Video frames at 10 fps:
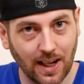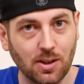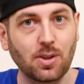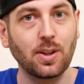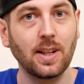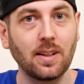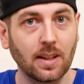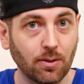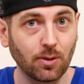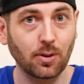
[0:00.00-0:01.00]
entry
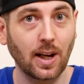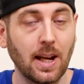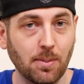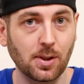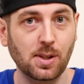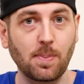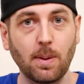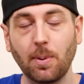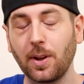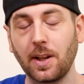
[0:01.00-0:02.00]
level gamers,
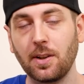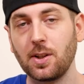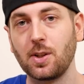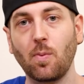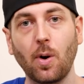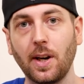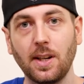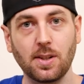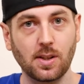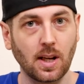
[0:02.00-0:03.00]
people that are just
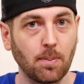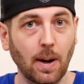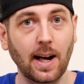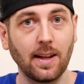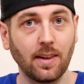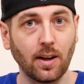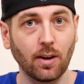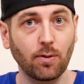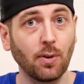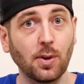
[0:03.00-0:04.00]
wanting to say buy their
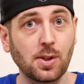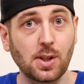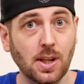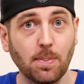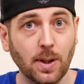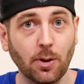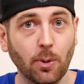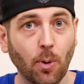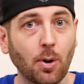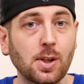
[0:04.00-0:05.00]
first
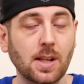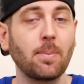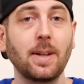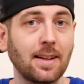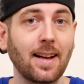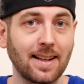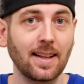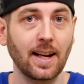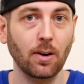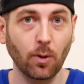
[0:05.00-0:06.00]
GPU or something like
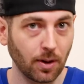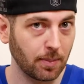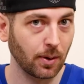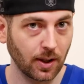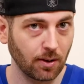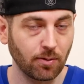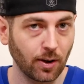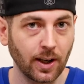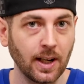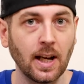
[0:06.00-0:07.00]
that, or they're building a
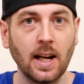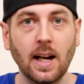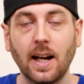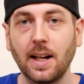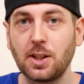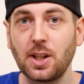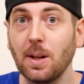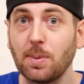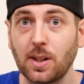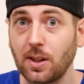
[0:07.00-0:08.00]
very uh,
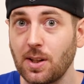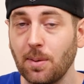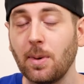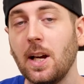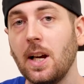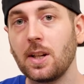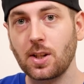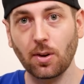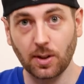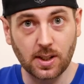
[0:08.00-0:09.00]
cheap system.
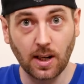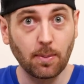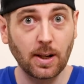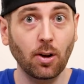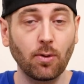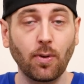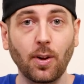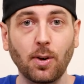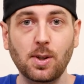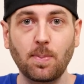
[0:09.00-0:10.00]
So it's going to be good for
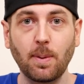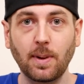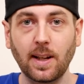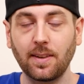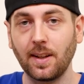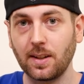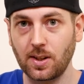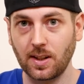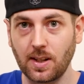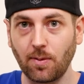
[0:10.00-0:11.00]
those people out there.
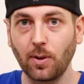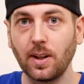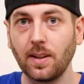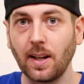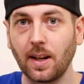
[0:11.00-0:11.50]
So let's have a read of the